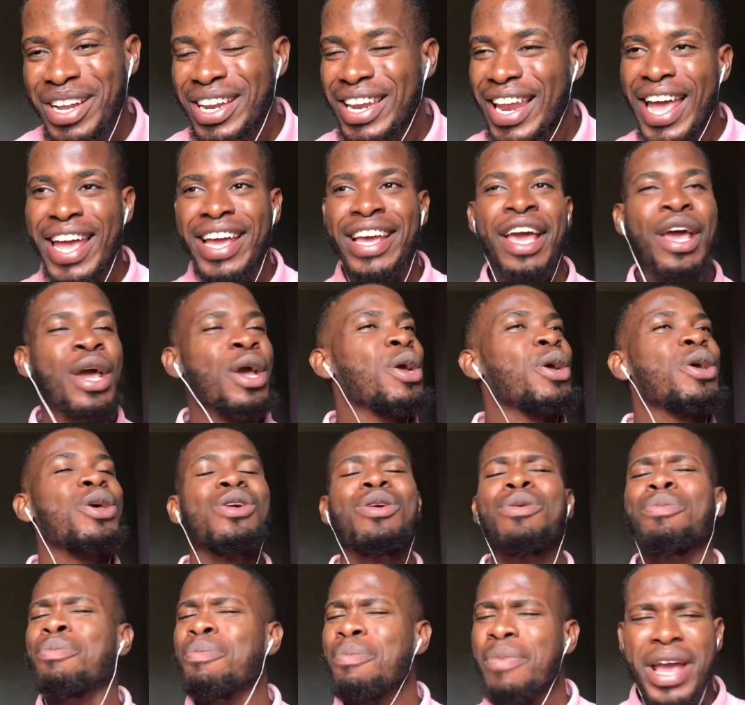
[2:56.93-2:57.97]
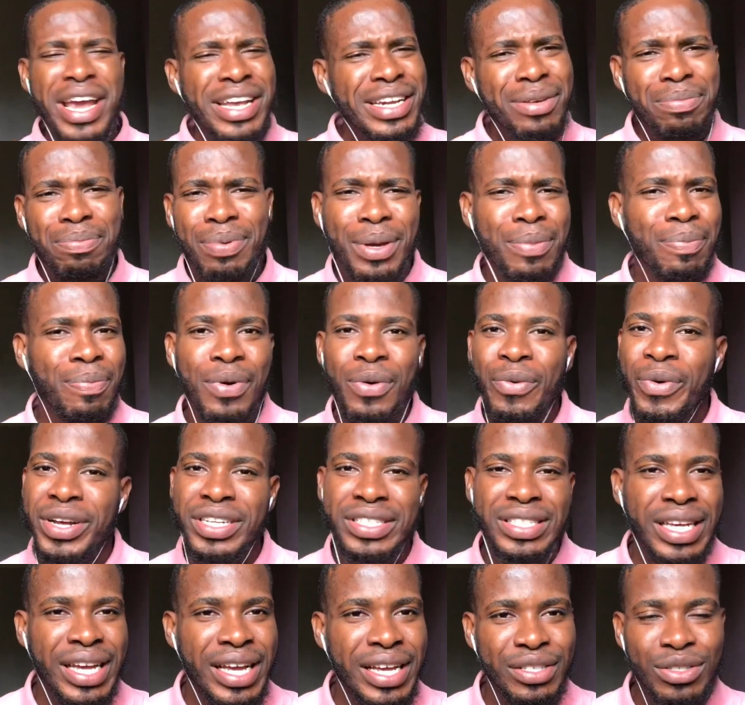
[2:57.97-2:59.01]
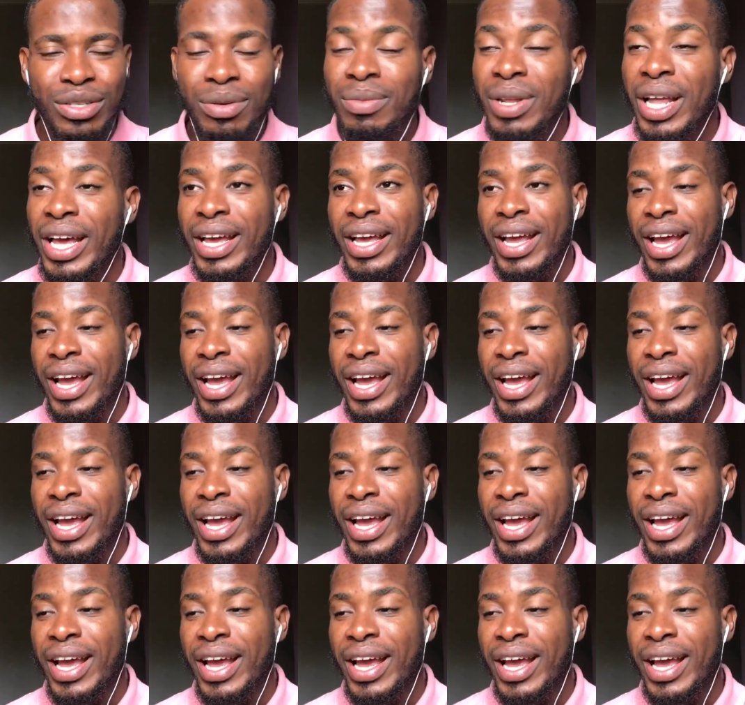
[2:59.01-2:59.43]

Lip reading: Like, you know, many people were saying something like,